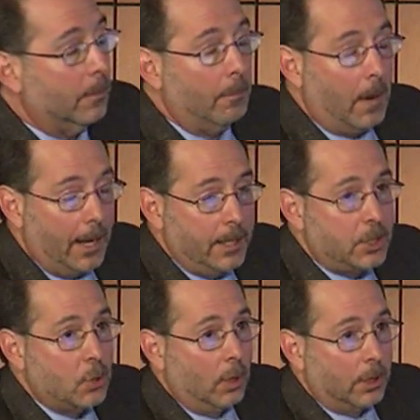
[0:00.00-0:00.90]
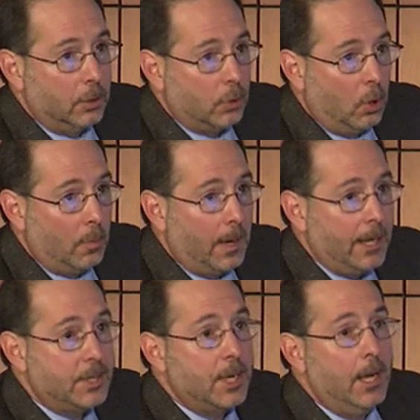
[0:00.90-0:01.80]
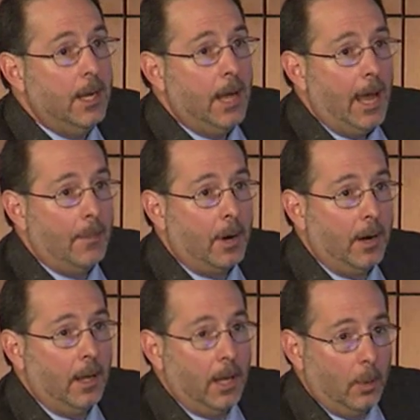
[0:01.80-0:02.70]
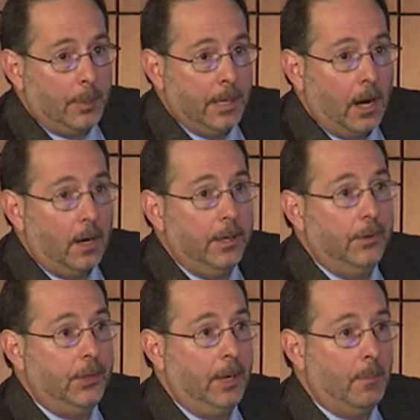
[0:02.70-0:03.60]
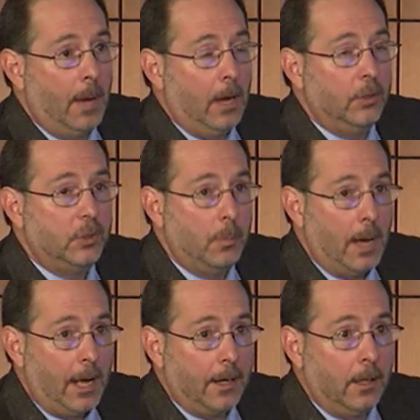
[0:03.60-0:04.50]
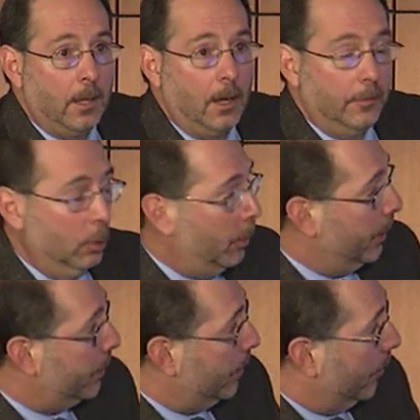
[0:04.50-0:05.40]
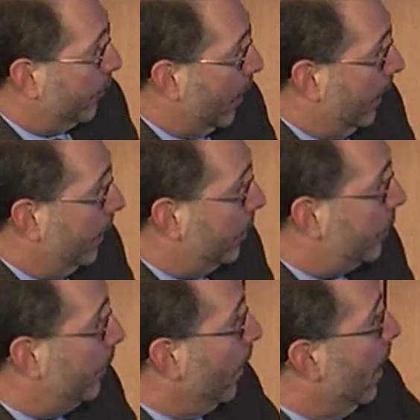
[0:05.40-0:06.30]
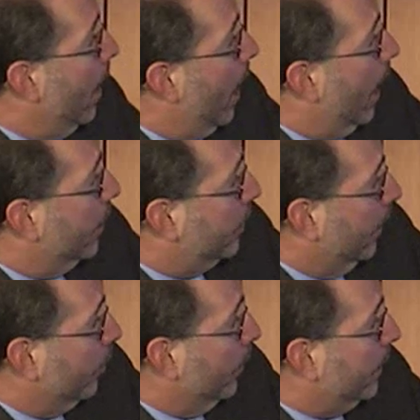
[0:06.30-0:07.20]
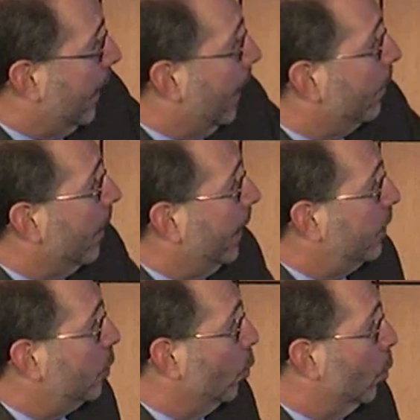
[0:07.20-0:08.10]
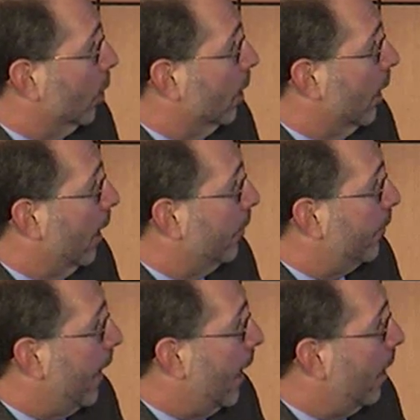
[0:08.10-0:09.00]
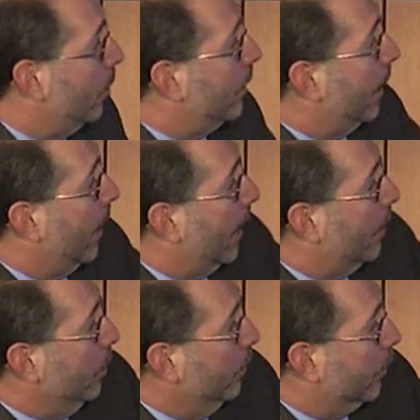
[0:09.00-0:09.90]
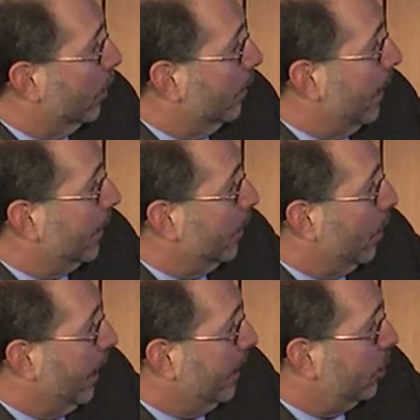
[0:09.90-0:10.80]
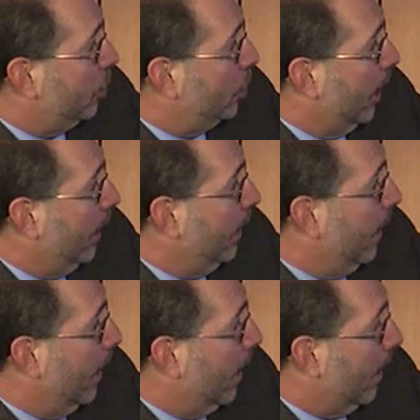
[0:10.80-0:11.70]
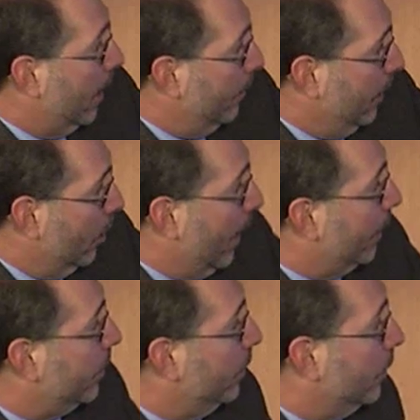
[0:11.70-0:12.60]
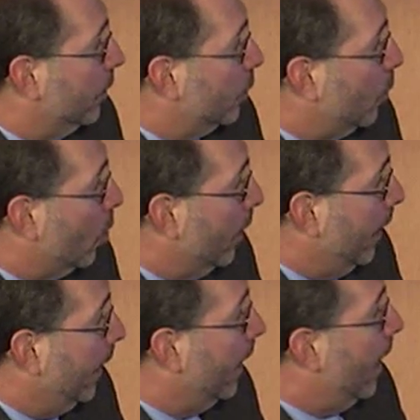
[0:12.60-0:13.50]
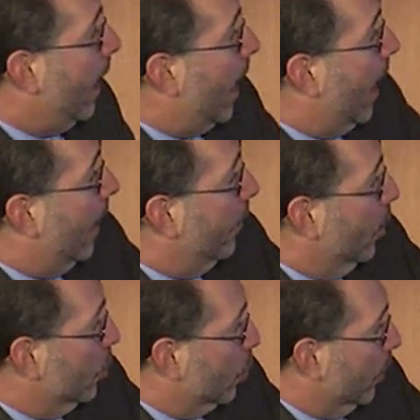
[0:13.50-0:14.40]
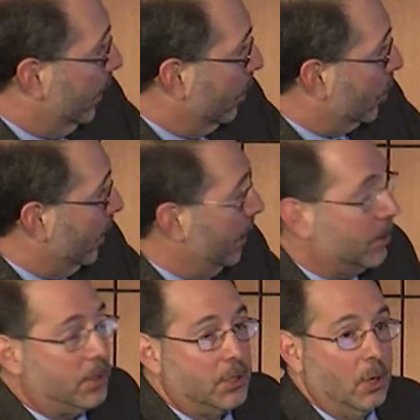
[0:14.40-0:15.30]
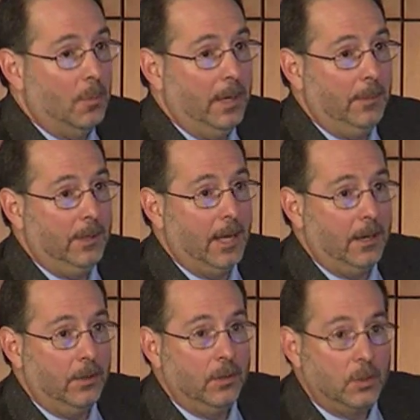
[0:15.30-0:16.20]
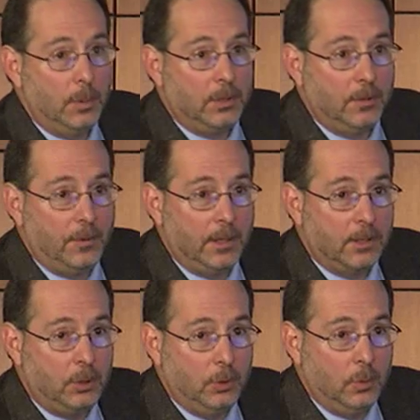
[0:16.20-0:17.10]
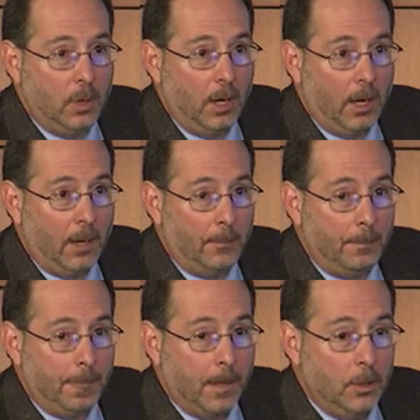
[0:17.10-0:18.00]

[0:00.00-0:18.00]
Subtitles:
mice or control mice. MRL-LPR is a mouse model of lupus nephritis. Several metabolites were found. You've heard about the branched chain amino acids this morning. Those were increased, so maybe that isn't specific to